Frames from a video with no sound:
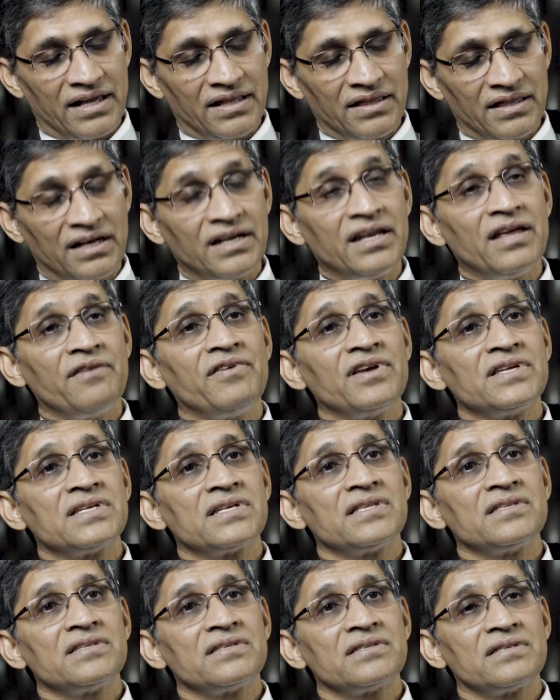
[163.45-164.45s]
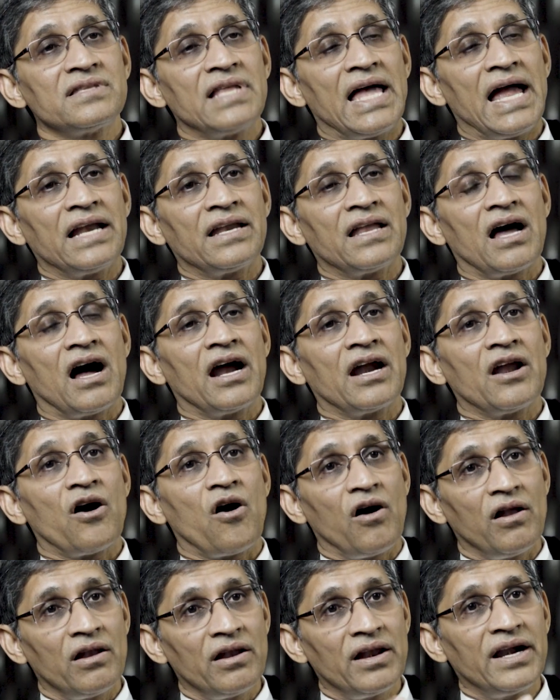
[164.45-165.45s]
In the divisions that are
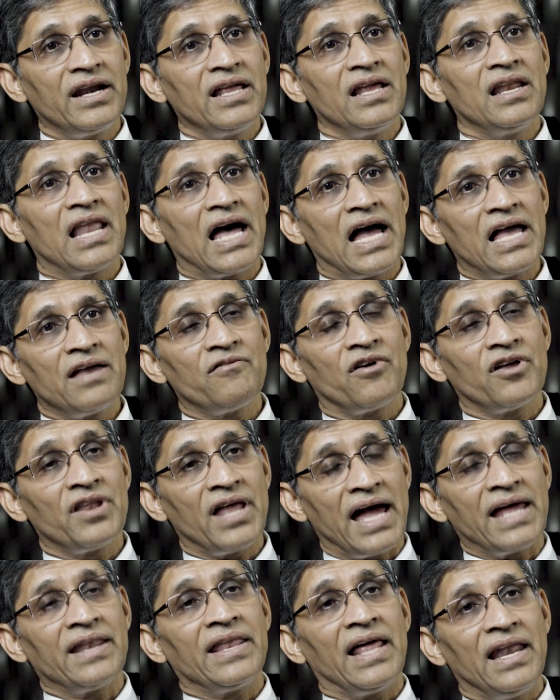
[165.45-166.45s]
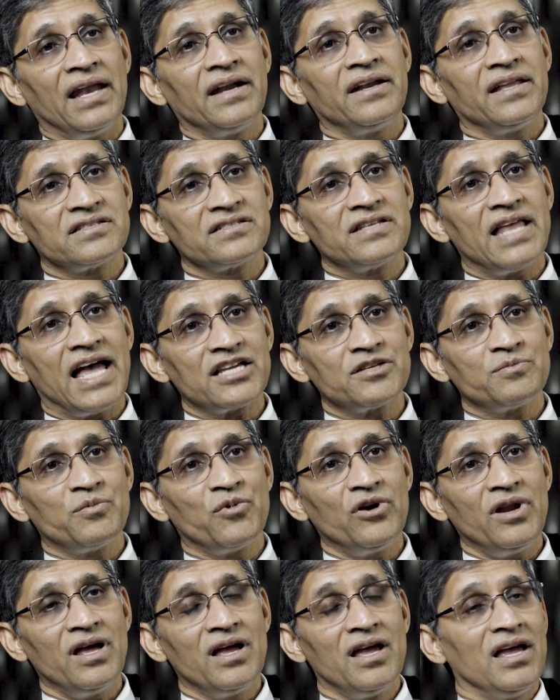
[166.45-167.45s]
already live on our analytics
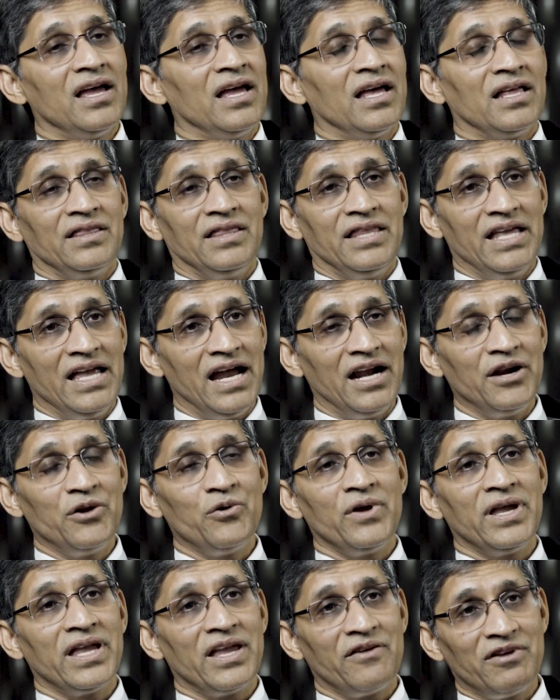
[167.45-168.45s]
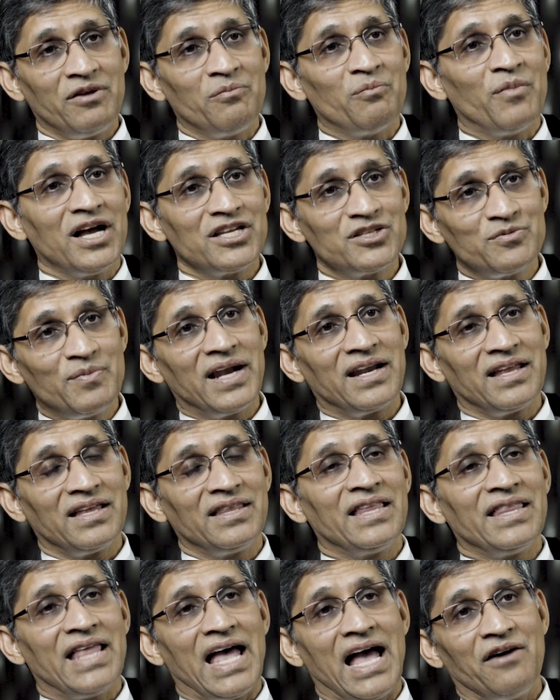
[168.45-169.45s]
dashboard, they are doing even much better
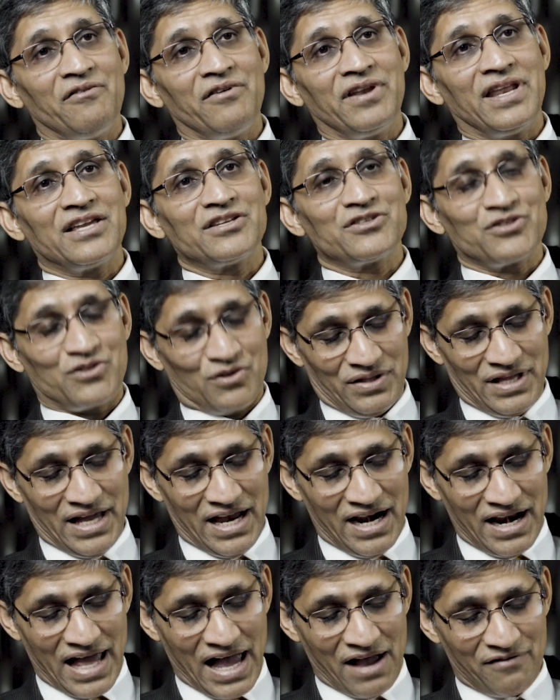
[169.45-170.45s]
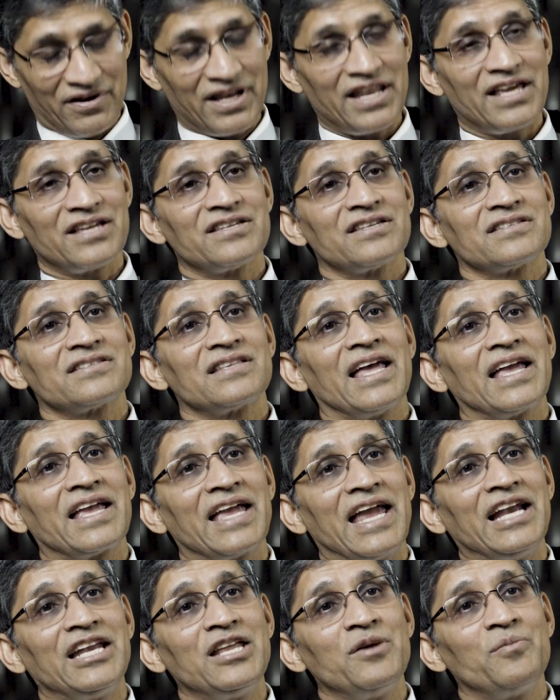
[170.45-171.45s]
than the average. So their average is like
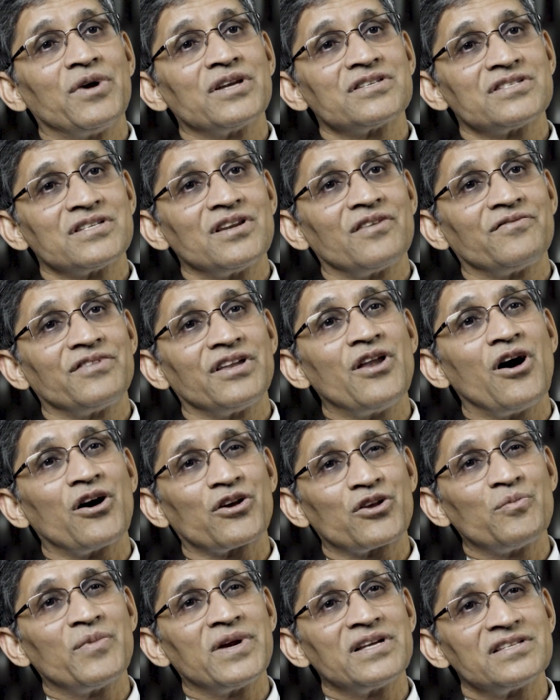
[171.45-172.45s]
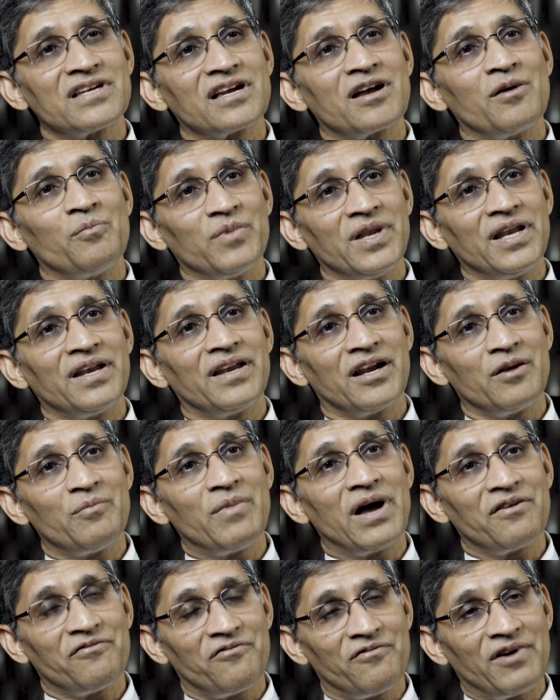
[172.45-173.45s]
80% of the documents are completed
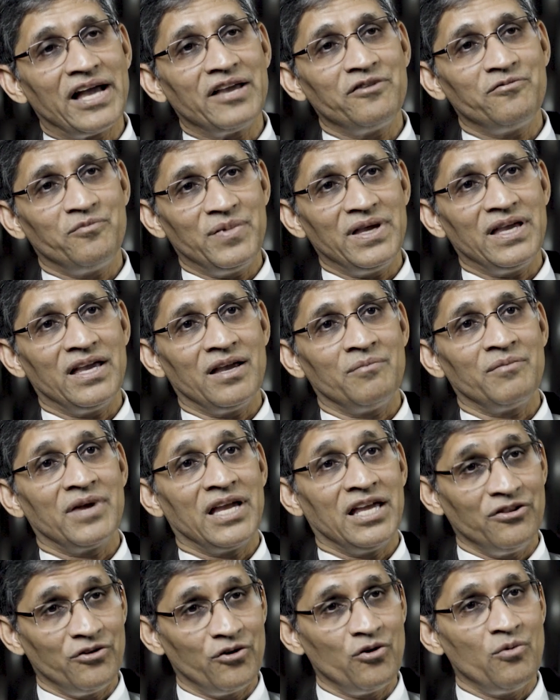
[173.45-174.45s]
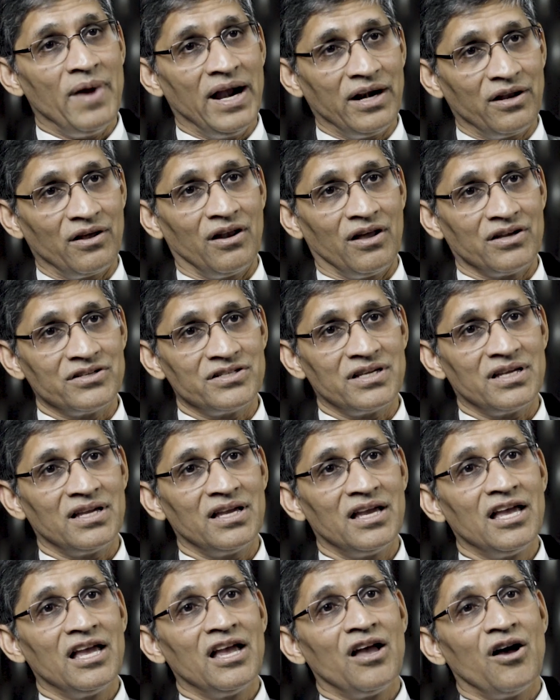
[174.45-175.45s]
by 5 p.m. in rheumatology
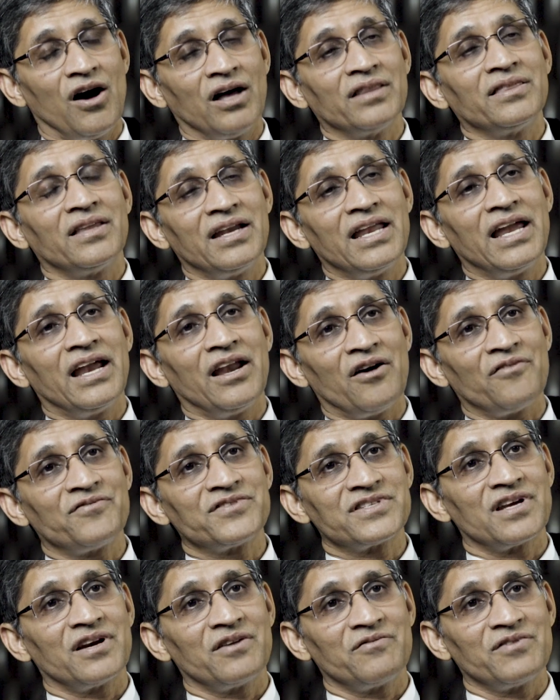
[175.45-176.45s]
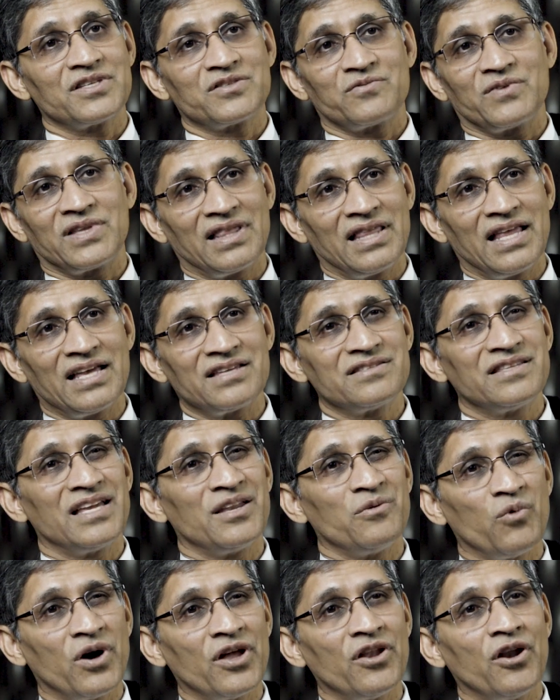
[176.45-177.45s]
on the date of service, with less
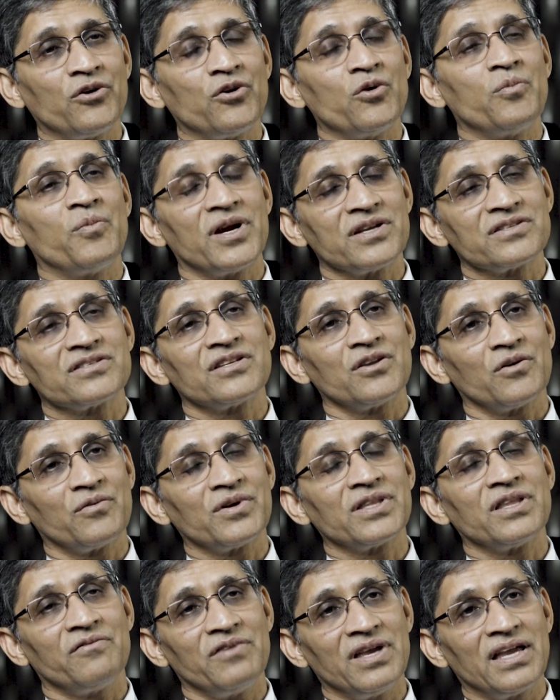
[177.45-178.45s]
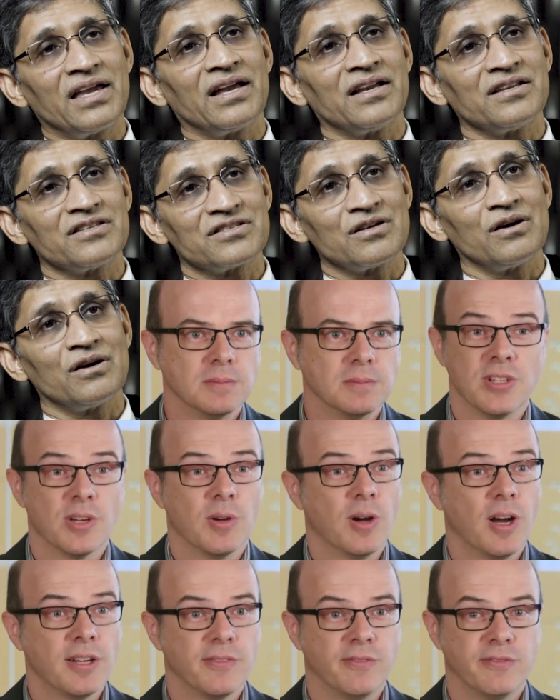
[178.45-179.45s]
than 1 or 2% over the weekend.
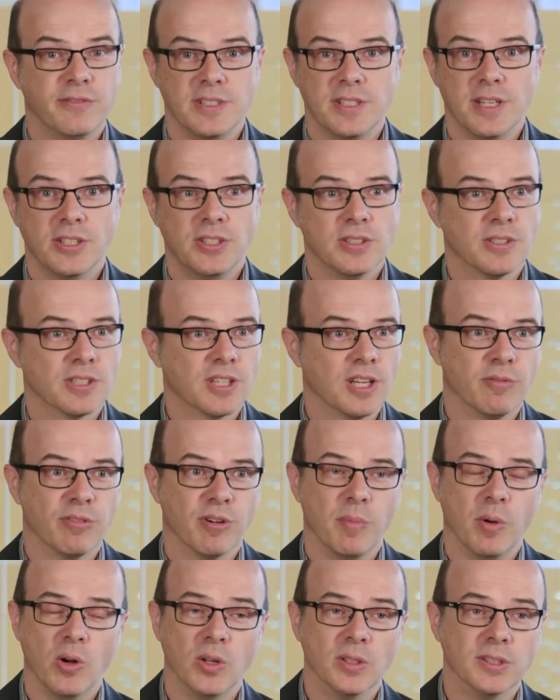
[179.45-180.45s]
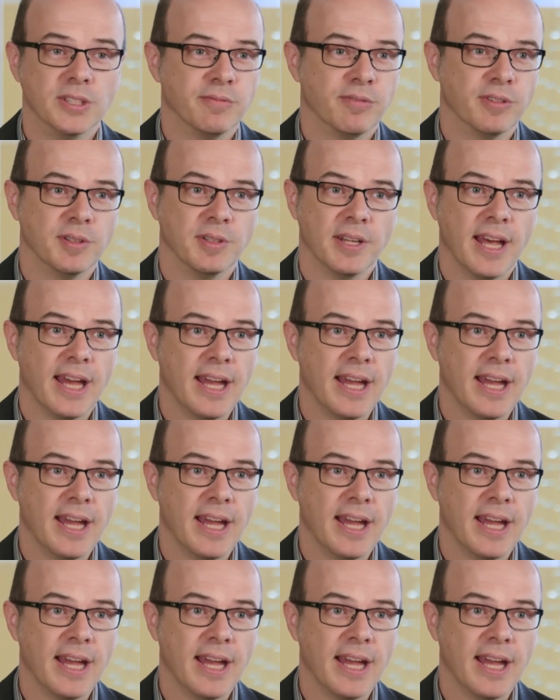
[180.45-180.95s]
So our physicians come from all different